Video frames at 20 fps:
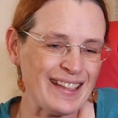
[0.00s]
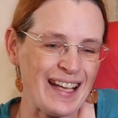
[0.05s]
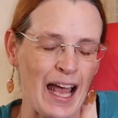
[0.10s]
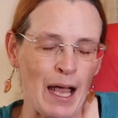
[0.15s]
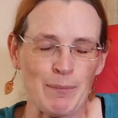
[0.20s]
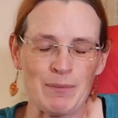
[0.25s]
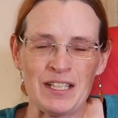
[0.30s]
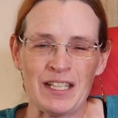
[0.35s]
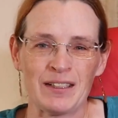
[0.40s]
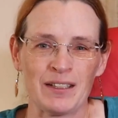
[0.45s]

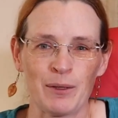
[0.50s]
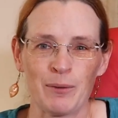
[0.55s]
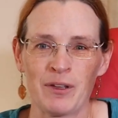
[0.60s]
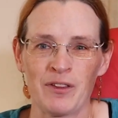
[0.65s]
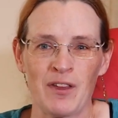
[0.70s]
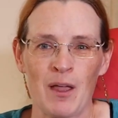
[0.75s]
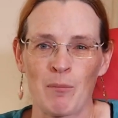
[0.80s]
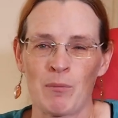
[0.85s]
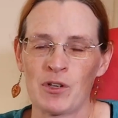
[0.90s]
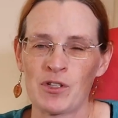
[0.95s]
I'm dealing
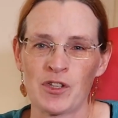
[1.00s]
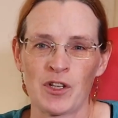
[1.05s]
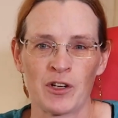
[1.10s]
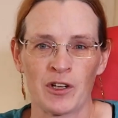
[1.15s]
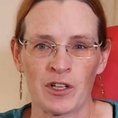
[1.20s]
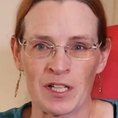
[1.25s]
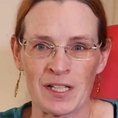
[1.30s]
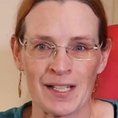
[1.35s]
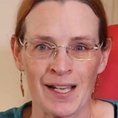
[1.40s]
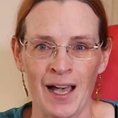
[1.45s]
with numbers that
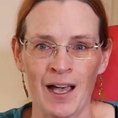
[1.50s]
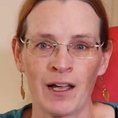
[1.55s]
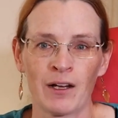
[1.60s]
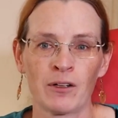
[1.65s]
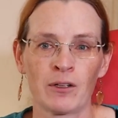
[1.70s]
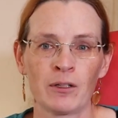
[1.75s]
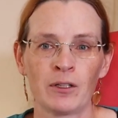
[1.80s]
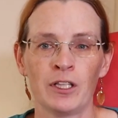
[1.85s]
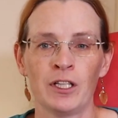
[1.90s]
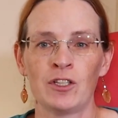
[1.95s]
are
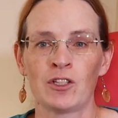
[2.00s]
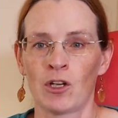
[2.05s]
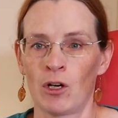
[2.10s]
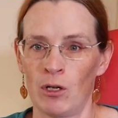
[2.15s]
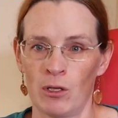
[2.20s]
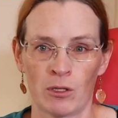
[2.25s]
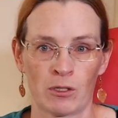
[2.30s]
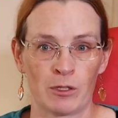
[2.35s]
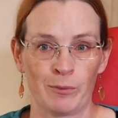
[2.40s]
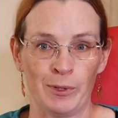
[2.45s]
entirely
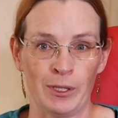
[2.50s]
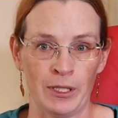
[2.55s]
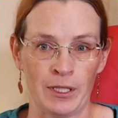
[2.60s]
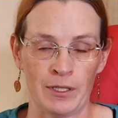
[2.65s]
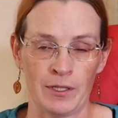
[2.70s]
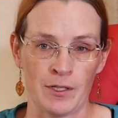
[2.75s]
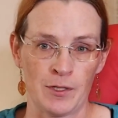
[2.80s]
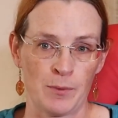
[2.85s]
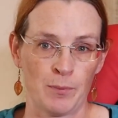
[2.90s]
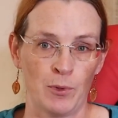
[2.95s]
tolerable
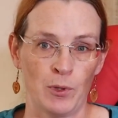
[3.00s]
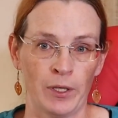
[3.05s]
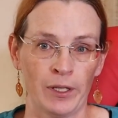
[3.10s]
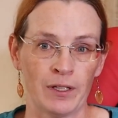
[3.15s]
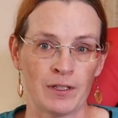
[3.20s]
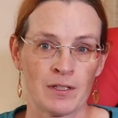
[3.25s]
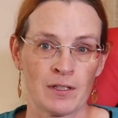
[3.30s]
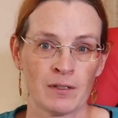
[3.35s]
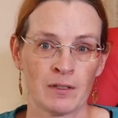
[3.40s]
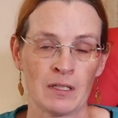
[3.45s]
at this
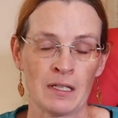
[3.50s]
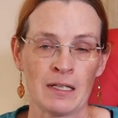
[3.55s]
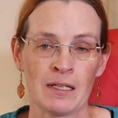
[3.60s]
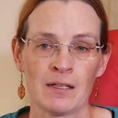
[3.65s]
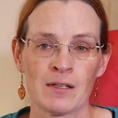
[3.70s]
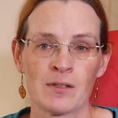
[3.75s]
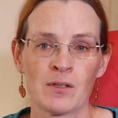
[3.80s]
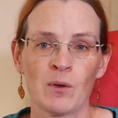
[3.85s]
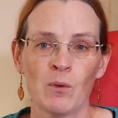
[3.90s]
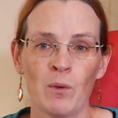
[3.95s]
point.
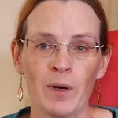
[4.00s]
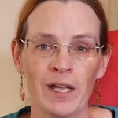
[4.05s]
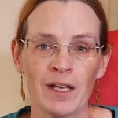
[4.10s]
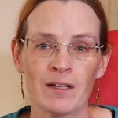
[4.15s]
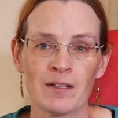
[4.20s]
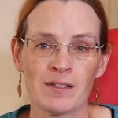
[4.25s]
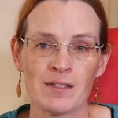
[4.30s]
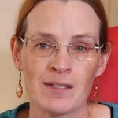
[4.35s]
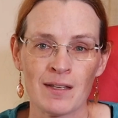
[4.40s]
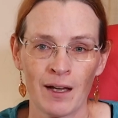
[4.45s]
So weight
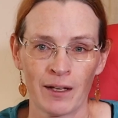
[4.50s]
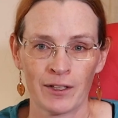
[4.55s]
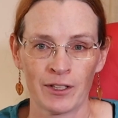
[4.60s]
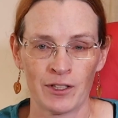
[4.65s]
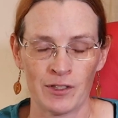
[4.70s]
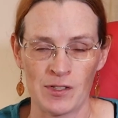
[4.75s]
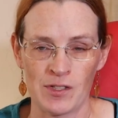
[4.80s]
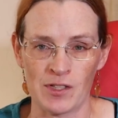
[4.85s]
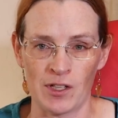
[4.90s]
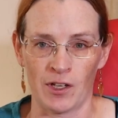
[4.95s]
is not a
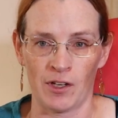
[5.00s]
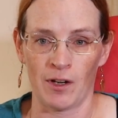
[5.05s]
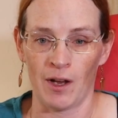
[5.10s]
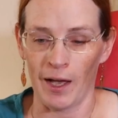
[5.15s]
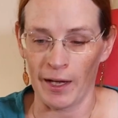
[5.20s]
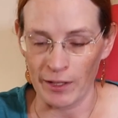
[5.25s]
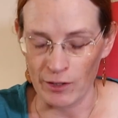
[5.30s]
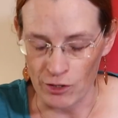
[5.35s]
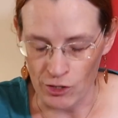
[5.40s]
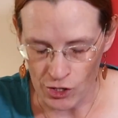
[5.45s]
concern.
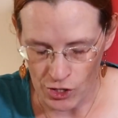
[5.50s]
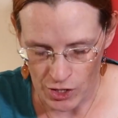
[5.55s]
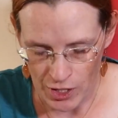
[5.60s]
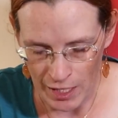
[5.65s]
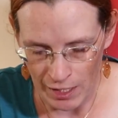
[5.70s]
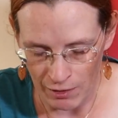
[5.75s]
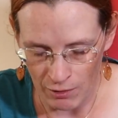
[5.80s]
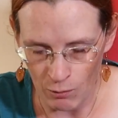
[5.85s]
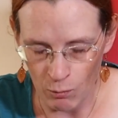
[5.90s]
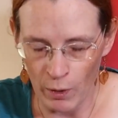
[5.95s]
I
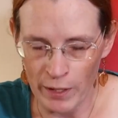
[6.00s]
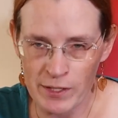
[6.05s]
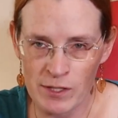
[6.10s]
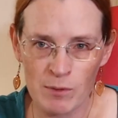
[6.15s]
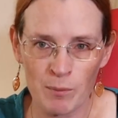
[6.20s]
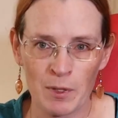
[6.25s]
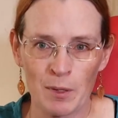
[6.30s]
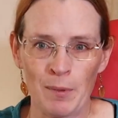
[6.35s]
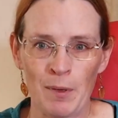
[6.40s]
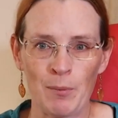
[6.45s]
understand why
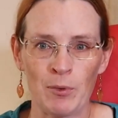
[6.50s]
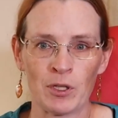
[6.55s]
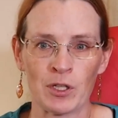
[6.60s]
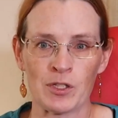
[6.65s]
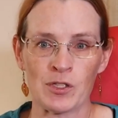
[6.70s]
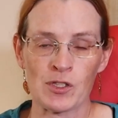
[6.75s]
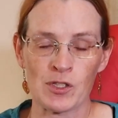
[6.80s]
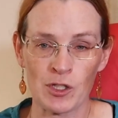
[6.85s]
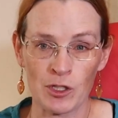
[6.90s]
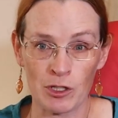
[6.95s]
so many people
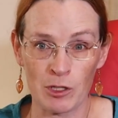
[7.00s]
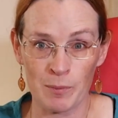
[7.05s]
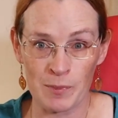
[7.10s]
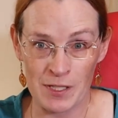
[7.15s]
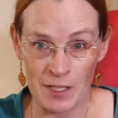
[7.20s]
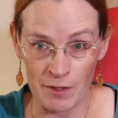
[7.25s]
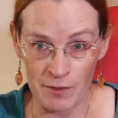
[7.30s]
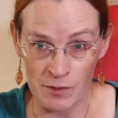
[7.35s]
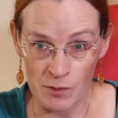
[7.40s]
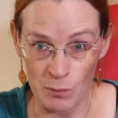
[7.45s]
concern
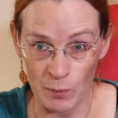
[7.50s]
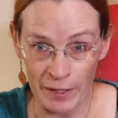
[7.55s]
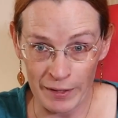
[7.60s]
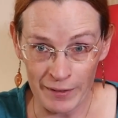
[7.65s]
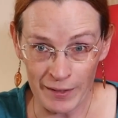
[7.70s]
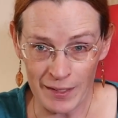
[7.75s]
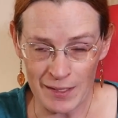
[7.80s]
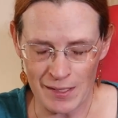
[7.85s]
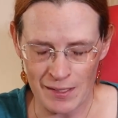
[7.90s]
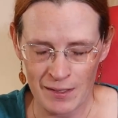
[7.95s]
themselves
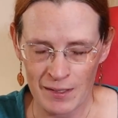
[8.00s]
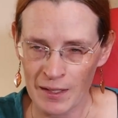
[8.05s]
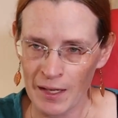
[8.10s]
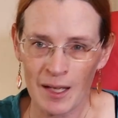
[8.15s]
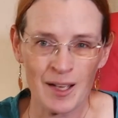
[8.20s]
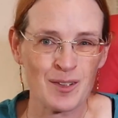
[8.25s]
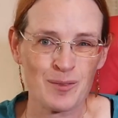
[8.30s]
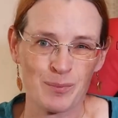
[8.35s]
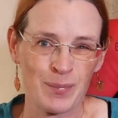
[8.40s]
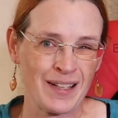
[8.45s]
with it,
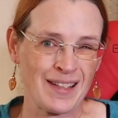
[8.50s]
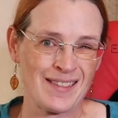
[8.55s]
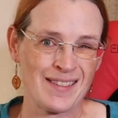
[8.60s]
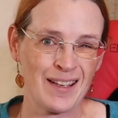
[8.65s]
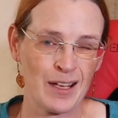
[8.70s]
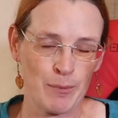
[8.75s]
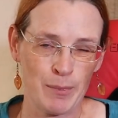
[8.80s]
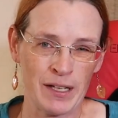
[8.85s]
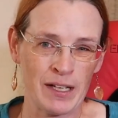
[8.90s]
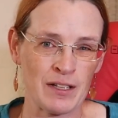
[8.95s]
but it's
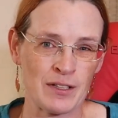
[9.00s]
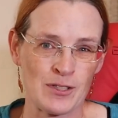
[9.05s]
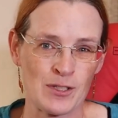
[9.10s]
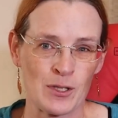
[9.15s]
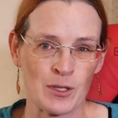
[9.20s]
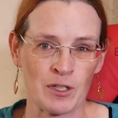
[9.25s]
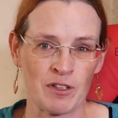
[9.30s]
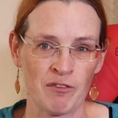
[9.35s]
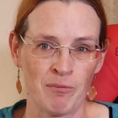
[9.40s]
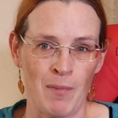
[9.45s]
not a big
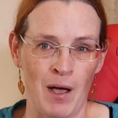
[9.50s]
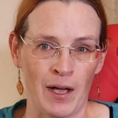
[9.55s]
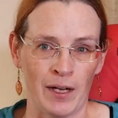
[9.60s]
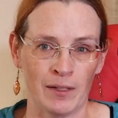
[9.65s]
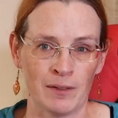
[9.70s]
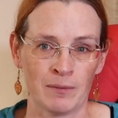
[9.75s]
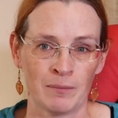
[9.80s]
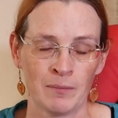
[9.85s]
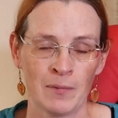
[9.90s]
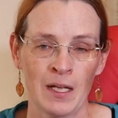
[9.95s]
concern of
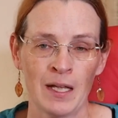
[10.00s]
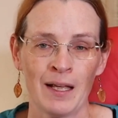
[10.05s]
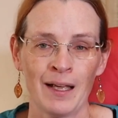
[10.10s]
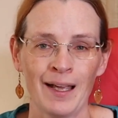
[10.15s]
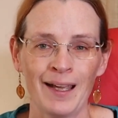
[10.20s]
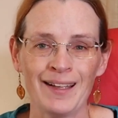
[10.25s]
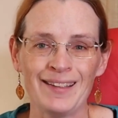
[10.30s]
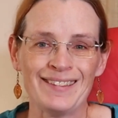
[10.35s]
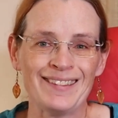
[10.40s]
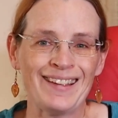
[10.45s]
mine.
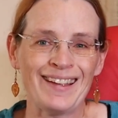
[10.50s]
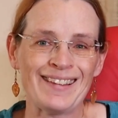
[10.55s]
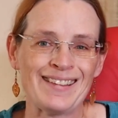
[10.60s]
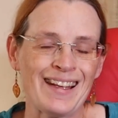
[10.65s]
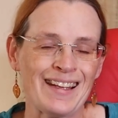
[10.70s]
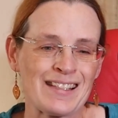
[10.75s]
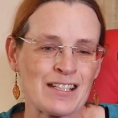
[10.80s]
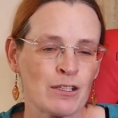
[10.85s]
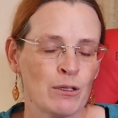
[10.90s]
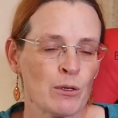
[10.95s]

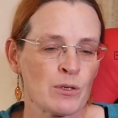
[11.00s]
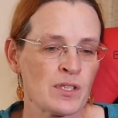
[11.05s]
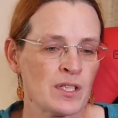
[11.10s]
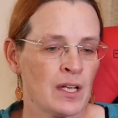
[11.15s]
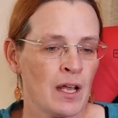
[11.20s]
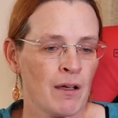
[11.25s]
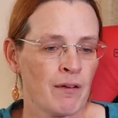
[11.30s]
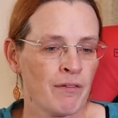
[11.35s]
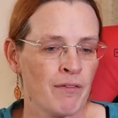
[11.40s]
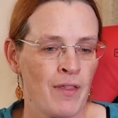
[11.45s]
it's close
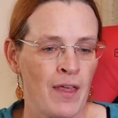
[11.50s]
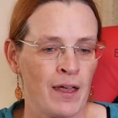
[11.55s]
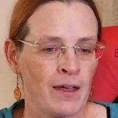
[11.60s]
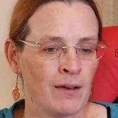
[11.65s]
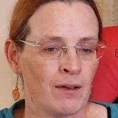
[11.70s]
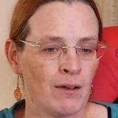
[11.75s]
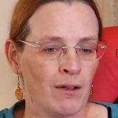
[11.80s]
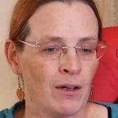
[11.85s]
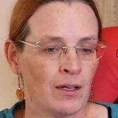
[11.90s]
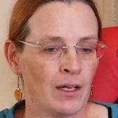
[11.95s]
enough
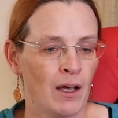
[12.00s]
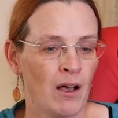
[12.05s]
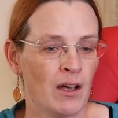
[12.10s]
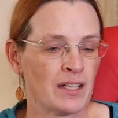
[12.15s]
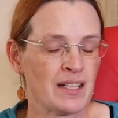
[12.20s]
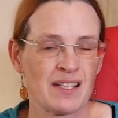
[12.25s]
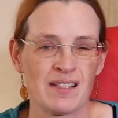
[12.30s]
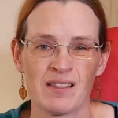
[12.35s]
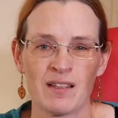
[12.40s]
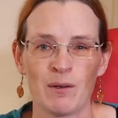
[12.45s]
that
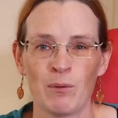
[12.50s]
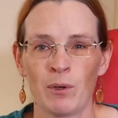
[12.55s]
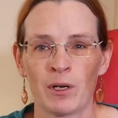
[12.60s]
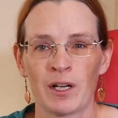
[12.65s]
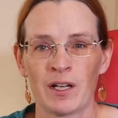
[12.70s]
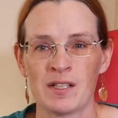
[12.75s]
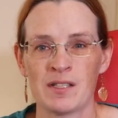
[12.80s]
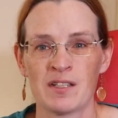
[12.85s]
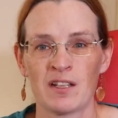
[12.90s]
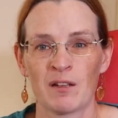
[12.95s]
honestly,
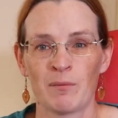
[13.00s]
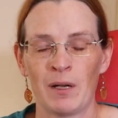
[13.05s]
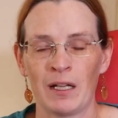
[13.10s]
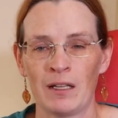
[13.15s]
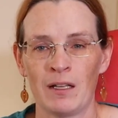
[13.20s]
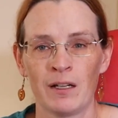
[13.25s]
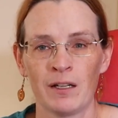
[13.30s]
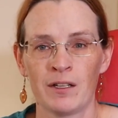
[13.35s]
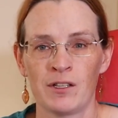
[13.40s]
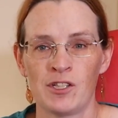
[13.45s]
where I stick my
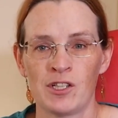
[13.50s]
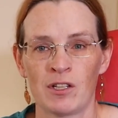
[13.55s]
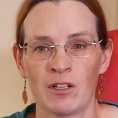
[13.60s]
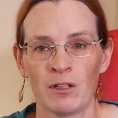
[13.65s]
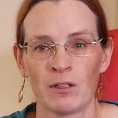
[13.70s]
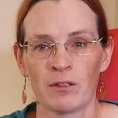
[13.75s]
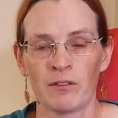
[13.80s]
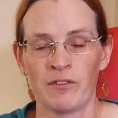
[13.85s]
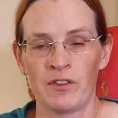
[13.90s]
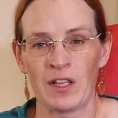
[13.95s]
luggage and
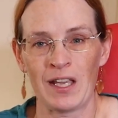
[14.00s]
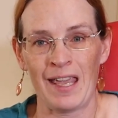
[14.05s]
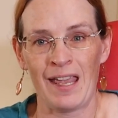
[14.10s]
all of the